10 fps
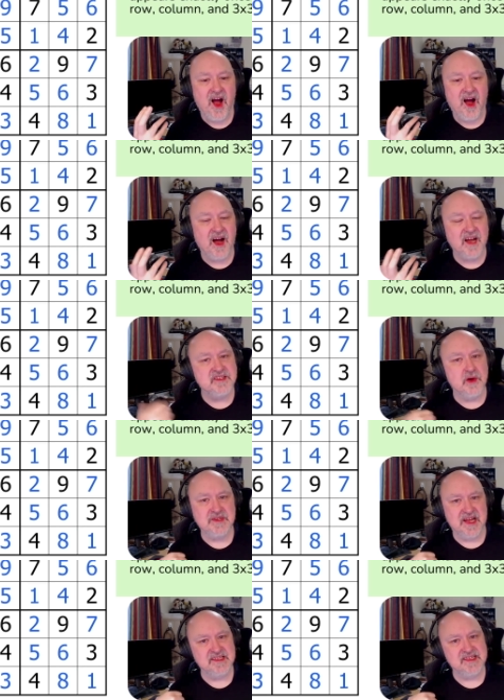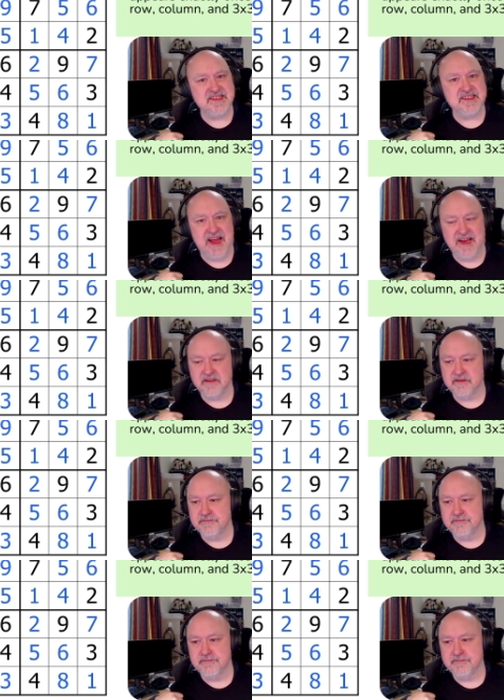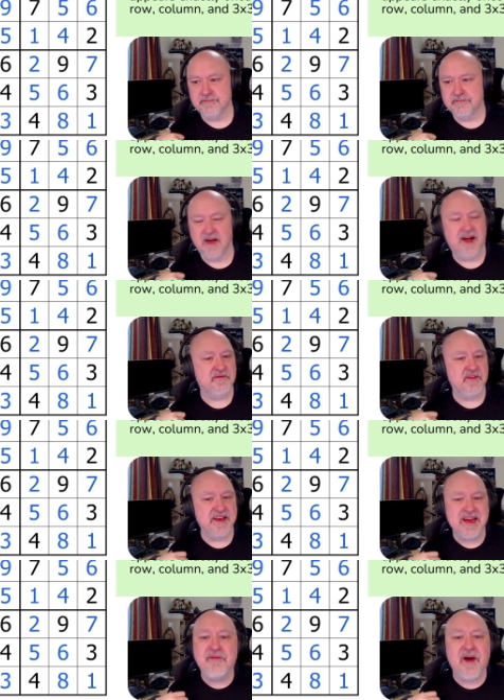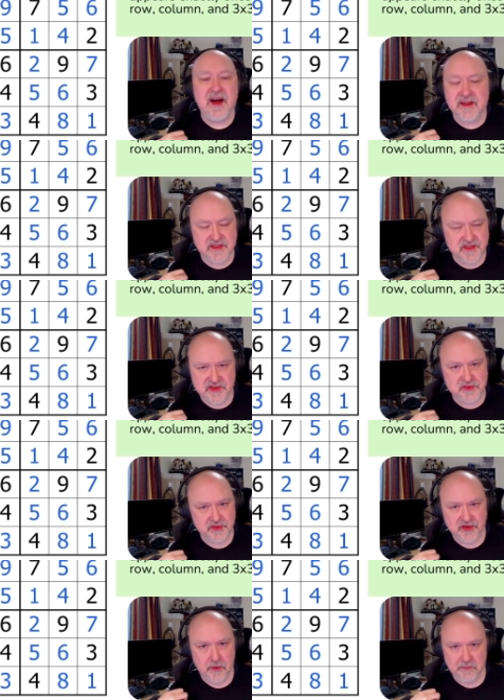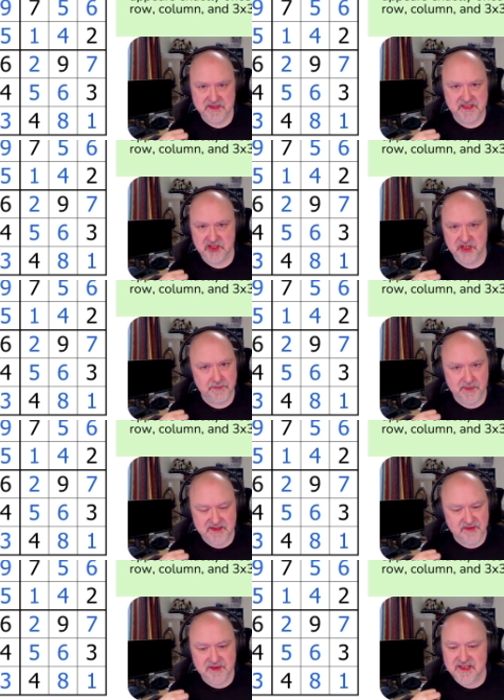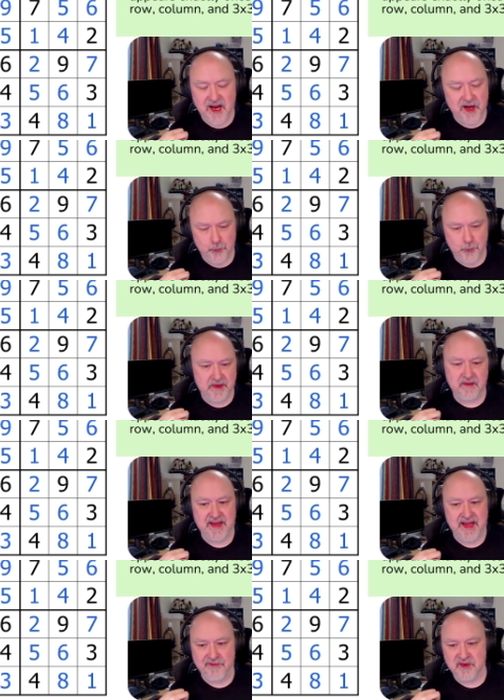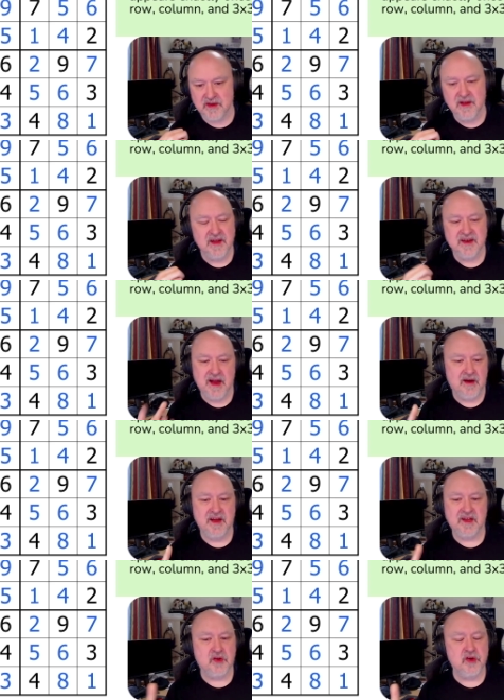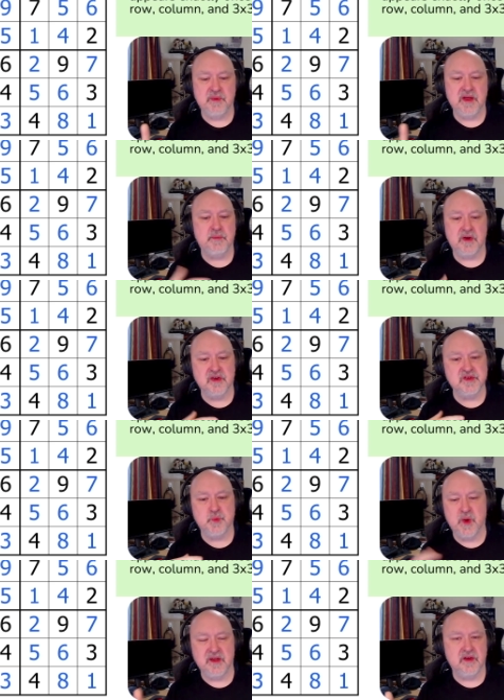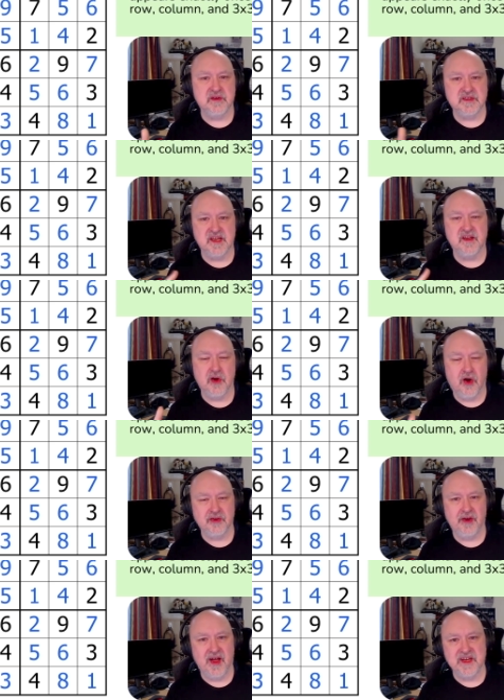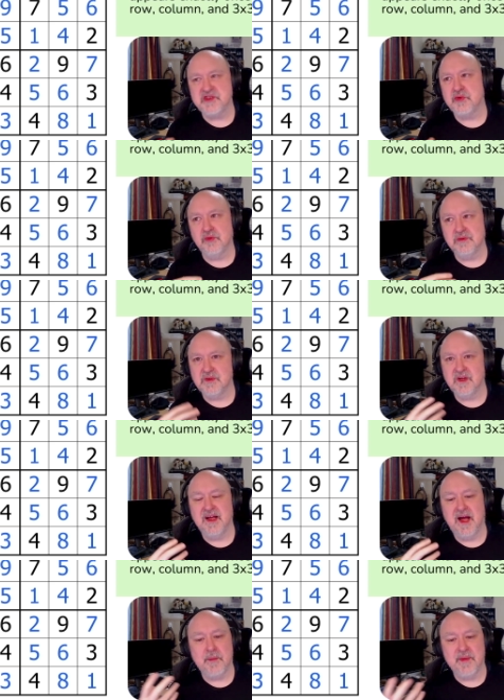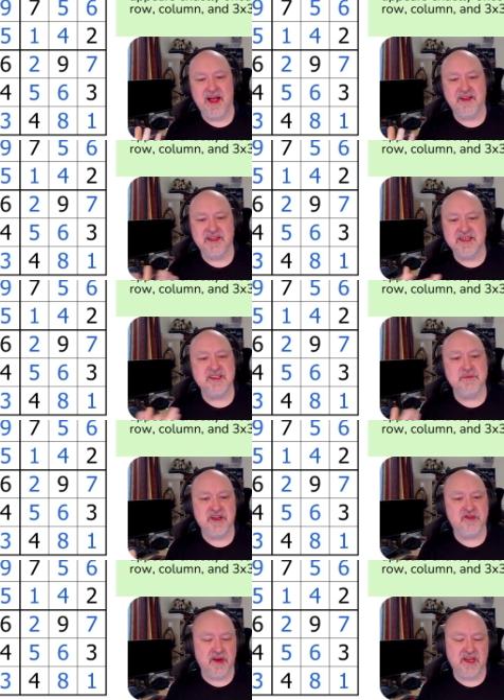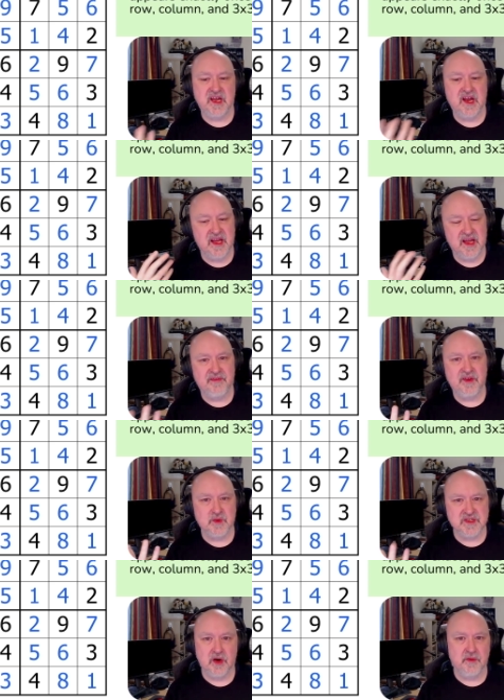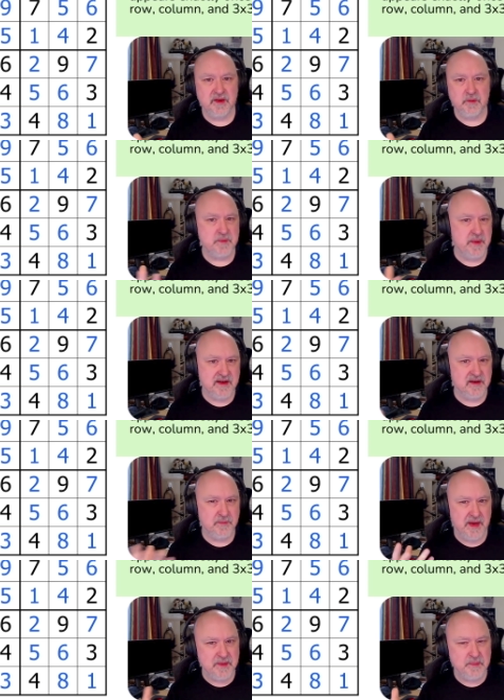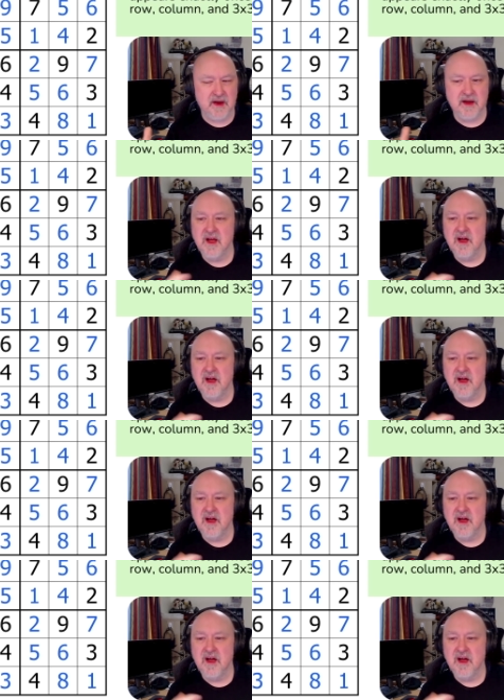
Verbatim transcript: I don't understand. I've never understood competition puzzles. I really haven't. Now, it could be because we're using an online tool, um, and this would be trickier if you were solving with pen and paper,